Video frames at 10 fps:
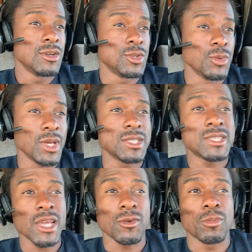do
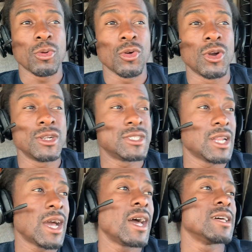intake reports,
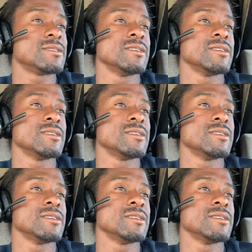and I